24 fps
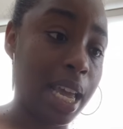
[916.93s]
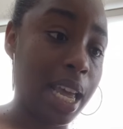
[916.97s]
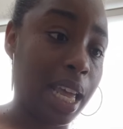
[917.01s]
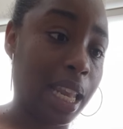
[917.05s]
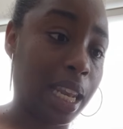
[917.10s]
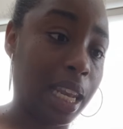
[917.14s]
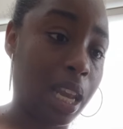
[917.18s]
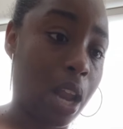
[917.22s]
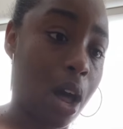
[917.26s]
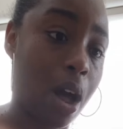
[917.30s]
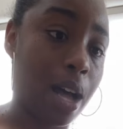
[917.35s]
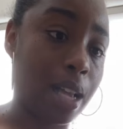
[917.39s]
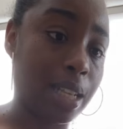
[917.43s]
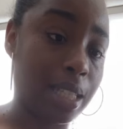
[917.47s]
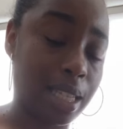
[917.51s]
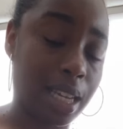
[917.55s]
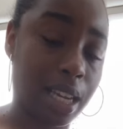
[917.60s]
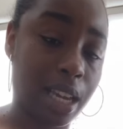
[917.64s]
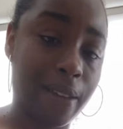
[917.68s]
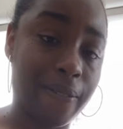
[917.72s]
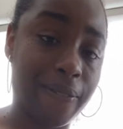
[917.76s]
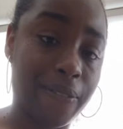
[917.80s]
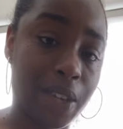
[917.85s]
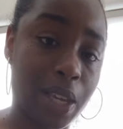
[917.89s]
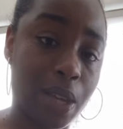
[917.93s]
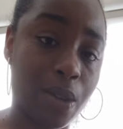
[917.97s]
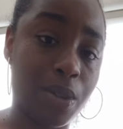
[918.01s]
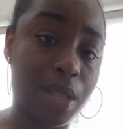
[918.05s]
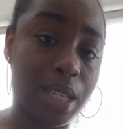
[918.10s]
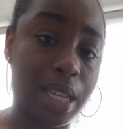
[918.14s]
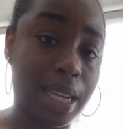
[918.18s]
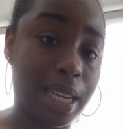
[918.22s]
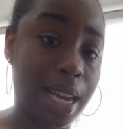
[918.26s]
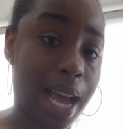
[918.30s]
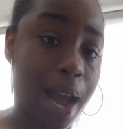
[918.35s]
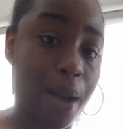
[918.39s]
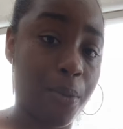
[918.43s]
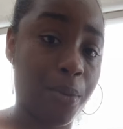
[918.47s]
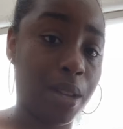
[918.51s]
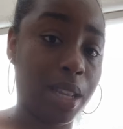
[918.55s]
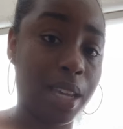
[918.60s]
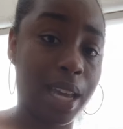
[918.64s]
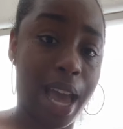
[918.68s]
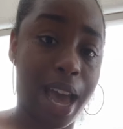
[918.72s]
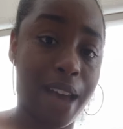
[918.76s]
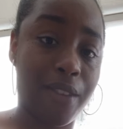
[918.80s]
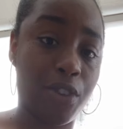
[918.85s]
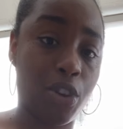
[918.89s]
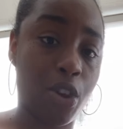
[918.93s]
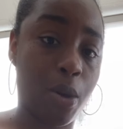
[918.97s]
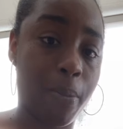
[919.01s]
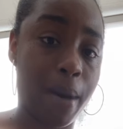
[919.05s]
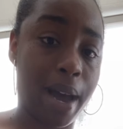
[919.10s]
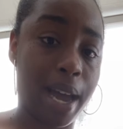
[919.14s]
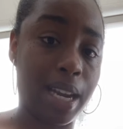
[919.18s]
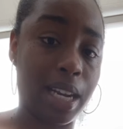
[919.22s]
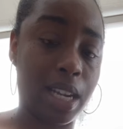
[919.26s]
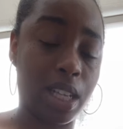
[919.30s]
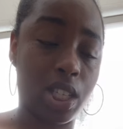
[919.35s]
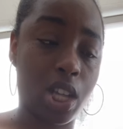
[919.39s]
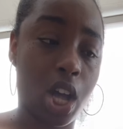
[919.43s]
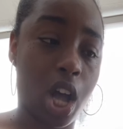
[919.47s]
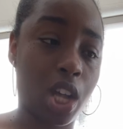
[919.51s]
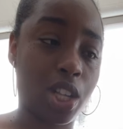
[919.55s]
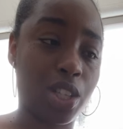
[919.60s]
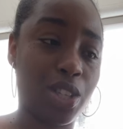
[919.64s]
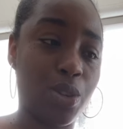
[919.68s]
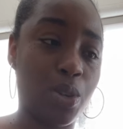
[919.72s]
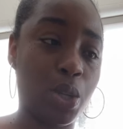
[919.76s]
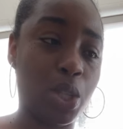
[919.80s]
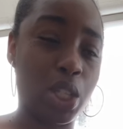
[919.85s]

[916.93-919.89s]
lost and confused and not really having nobody to talk to.